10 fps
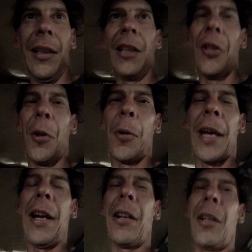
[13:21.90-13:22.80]
just don't
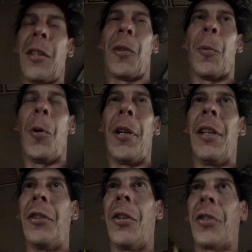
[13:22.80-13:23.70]
care at this point.
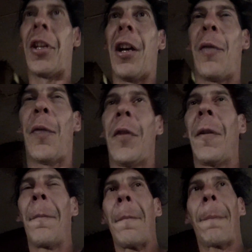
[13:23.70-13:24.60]
It's just stuff.
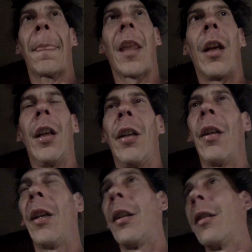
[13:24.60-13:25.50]
And
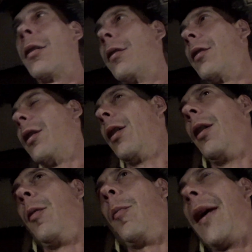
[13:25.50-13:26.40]

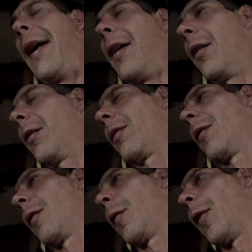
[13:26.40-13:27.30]
man,
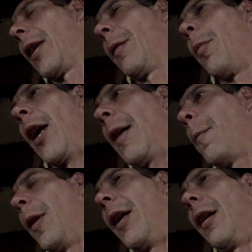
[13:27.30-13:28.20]
freaking Brad
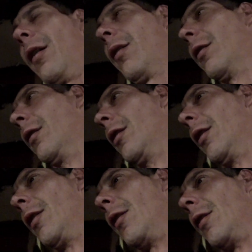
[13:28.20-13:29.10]
Pitt.
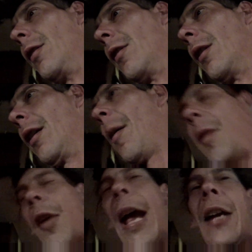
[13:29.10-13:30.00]

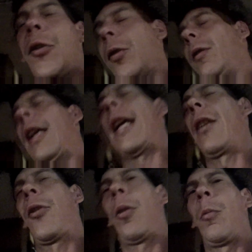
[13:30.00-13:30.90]
The
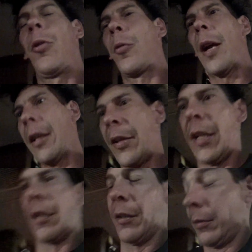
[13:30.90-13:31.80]
answer was right
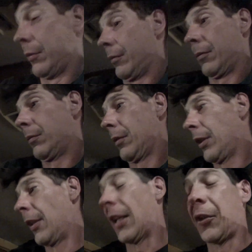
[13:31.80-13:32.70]
there
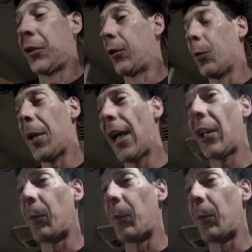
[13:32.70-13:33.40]
in that stupid ass